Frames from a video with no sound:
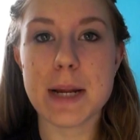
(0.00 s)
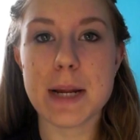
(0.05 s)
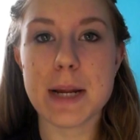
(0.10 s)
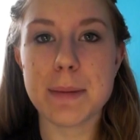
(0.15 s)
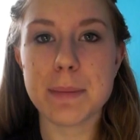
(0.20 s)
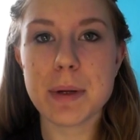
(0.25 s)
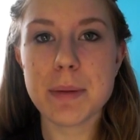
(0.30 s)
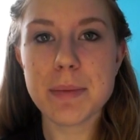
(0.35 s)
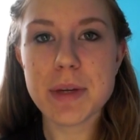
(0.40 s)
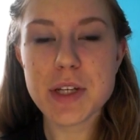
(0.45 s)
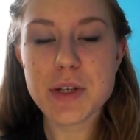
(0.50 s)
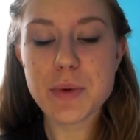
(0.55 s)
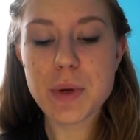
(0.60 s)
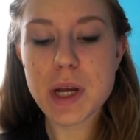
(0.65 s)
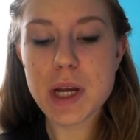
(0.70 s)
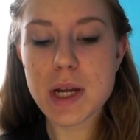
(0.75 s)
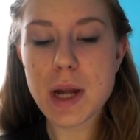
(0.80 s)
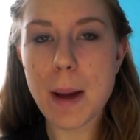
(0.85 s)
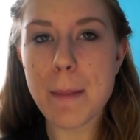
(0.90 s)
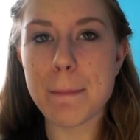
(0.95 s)
Today I'm going to be
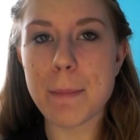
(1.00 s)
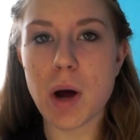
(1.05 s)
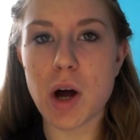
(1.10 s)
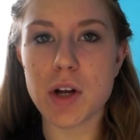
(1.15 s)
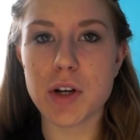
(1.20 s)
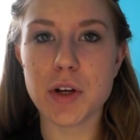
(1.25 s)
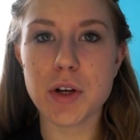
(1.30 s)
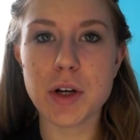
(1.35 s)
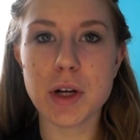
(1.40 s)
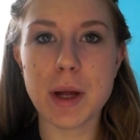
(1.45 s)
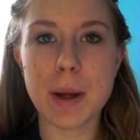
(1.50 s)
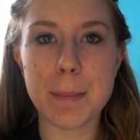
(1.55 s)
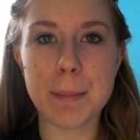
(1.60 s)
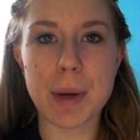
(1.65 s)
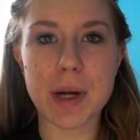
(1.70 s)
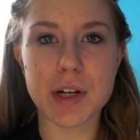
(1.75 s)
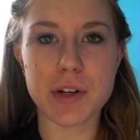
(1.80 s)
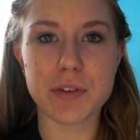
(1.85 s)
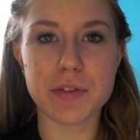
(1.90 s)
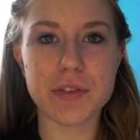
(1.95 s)
doing a monarch
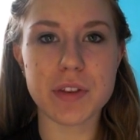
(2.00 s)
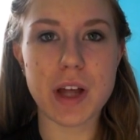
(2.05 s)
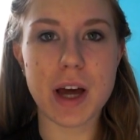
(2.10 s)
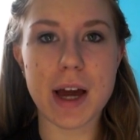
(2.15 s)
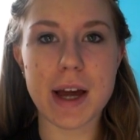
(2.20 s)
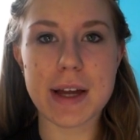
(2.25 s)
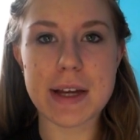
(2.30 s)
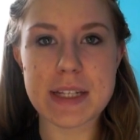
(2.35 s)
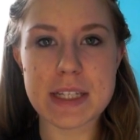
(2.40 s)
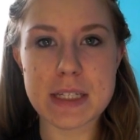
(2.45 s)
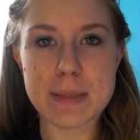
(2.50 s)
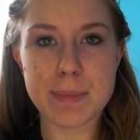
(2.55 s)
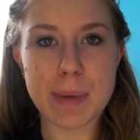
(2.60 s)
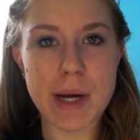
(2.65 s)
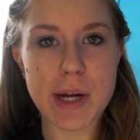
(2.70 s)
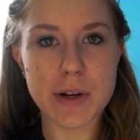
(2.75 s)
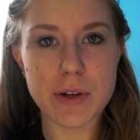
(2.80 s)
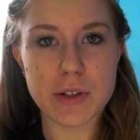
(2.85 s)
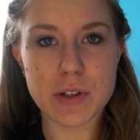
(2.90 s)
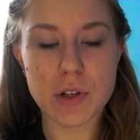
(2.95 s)
butterfly
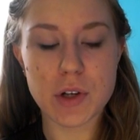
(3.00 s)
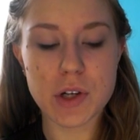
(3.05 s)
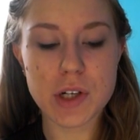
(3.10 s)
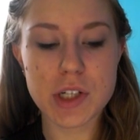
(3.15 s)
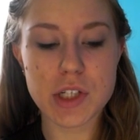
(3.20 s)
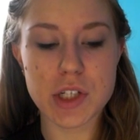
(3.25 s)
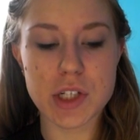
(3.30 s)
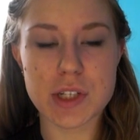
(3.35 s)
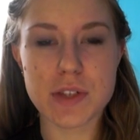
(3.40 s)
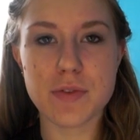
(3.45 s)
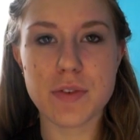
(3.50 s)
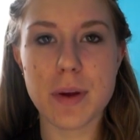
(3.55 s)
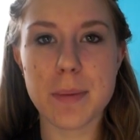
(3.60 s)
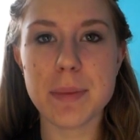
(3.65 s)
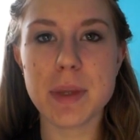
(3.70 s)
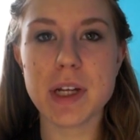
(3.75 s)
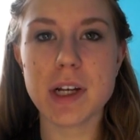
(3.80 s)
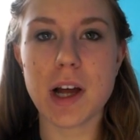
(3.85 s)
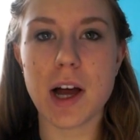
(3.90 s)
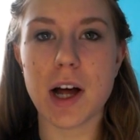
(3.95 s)
inspired look just
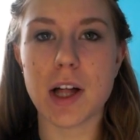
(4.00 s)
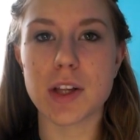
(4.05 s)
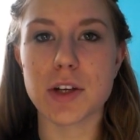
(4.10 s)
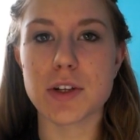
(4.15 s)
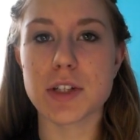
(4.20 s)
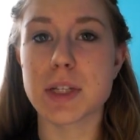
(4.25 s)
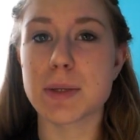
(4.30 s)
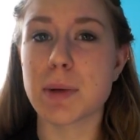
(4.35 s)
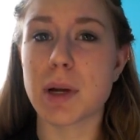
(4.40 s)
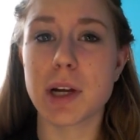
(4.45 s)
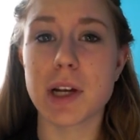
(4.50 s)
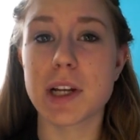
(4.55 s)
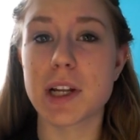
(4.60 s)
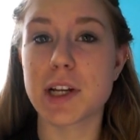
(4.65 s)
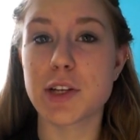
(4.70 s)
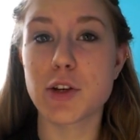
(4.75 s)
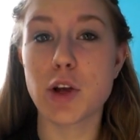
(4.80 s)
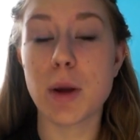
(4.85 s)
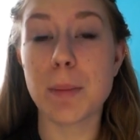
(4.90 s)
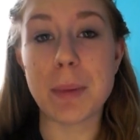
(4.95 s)
from the colors. I'm not going to
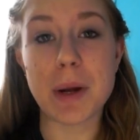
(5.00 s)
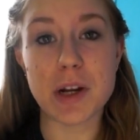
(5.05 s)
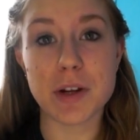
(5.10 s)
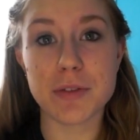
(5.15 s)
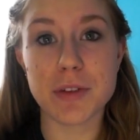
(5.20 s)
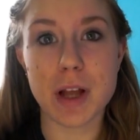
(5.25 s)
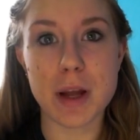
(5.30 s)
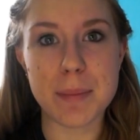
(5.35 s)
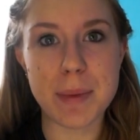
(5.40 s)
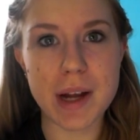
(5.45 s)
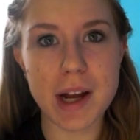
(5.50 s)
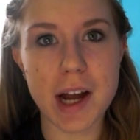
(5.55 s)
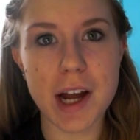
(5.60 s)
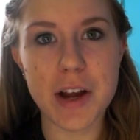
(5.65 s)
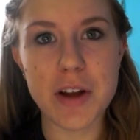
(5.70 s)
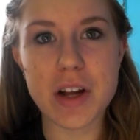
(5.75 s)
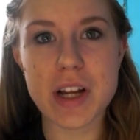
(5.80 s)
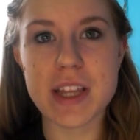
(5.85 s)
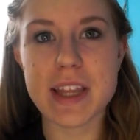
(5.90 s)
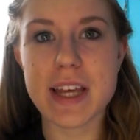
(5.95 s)
like draw a butterfly in my
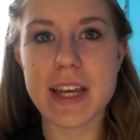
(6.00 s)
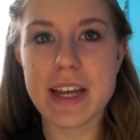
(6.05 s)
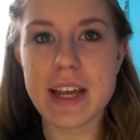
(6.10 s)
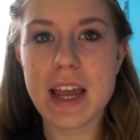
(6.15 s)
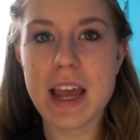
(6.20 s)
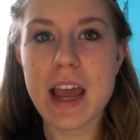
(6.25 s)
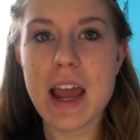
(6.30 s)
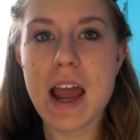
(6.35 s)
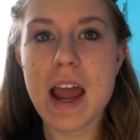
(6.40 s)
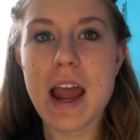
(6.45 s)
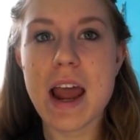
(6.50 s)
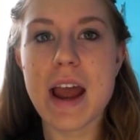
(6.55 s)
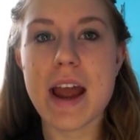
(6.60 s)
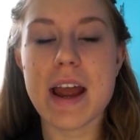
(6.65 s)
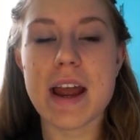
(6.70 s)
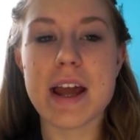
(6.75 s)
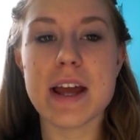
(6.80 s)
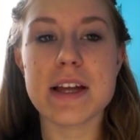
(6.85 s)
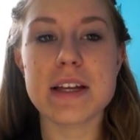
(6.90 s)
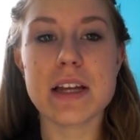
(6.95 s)
eye or anything.
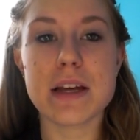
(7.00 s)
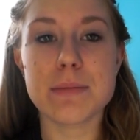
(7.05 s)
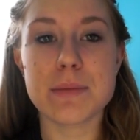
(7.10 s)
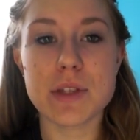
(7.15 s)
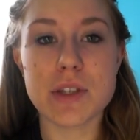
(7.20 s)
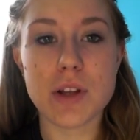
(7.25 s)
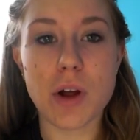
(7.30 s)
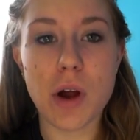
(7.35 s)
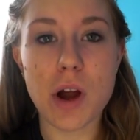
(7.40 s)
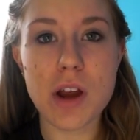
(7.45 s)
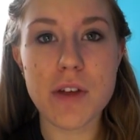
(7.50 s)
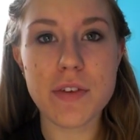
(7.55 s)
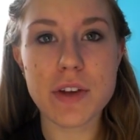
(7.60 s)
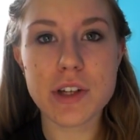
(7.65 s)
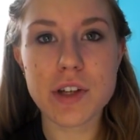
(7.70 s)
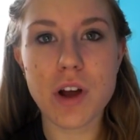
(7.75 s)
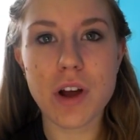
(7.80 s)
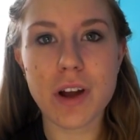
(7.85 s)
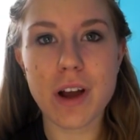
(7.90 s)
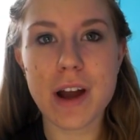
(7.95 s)
And I'm sorry if I
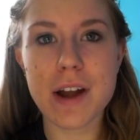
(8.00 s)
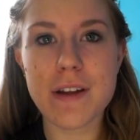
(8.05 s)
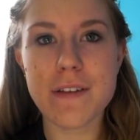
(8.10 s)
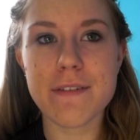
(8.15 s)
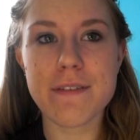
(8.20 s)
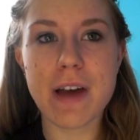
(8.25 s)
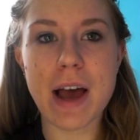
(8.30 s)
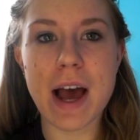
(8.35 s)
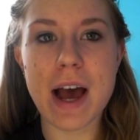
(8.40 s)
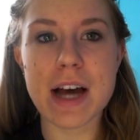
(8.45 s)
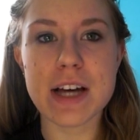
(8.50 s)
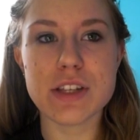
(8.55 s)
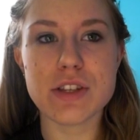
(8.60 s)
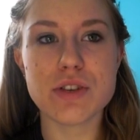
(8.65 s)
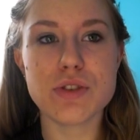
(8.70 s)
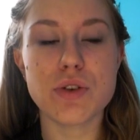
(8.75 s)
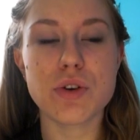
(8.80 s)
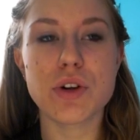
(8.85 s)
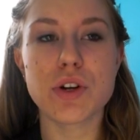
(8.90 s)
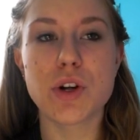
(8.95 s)
talk kind of
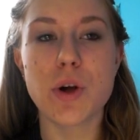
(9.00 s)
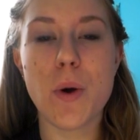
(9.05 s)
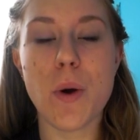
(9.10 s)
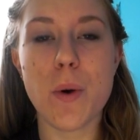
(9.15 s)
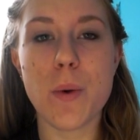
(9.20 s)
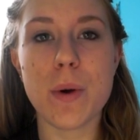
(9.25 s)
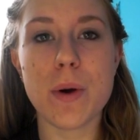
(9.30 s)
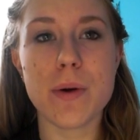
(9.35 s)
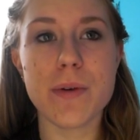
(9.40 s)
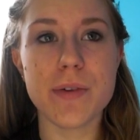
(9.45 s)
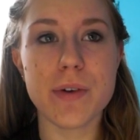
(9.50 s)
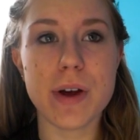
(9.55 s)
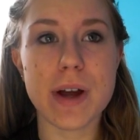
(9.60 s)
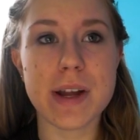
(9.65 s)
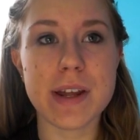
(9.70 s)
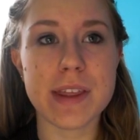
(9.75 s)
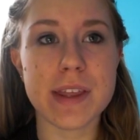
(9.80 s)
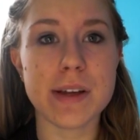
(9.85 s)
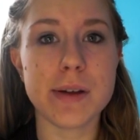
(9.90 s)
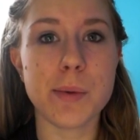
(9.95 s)
fast or go over
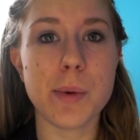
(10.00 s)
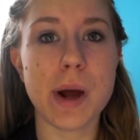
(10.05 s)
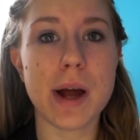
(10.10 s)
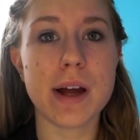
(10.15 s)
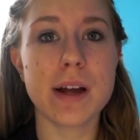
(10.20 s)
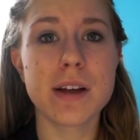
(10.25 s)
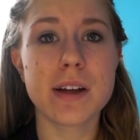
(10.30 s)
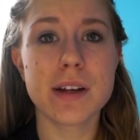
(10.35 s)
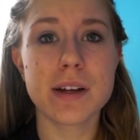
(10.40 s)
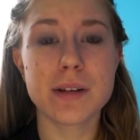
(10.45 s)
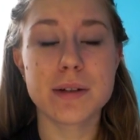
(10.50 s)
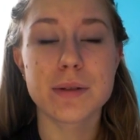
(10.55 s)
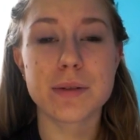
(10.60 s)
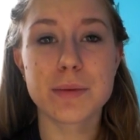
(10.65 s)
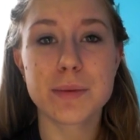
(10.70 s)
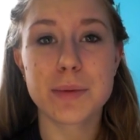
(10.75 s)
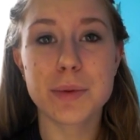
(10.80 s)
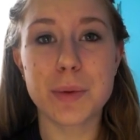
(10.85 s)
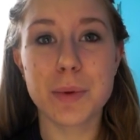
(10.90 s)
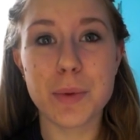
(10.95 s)
anything quack,
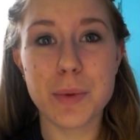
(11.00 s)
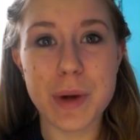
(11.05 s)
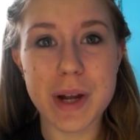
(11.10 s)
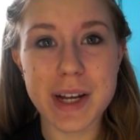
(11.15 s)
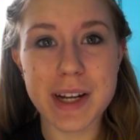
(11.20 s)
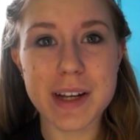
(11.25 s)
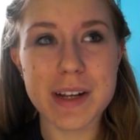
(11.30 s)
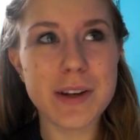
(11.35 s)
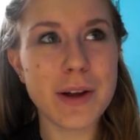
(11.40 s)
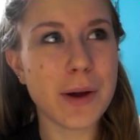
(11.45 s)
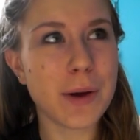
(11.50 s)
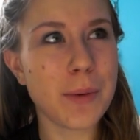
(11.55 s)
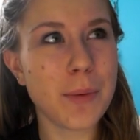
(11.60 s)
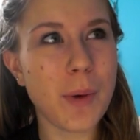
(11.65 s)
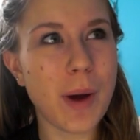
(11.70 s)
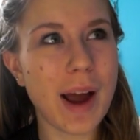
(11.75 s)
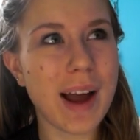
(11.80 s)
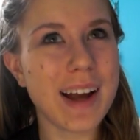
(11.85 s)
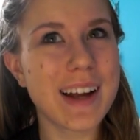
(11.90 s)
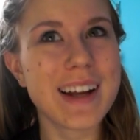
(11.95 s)
quick, not
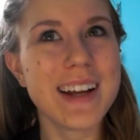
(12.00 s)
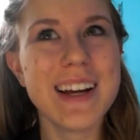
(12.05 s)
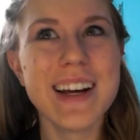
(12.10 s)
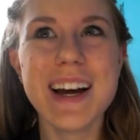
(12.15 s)
quack,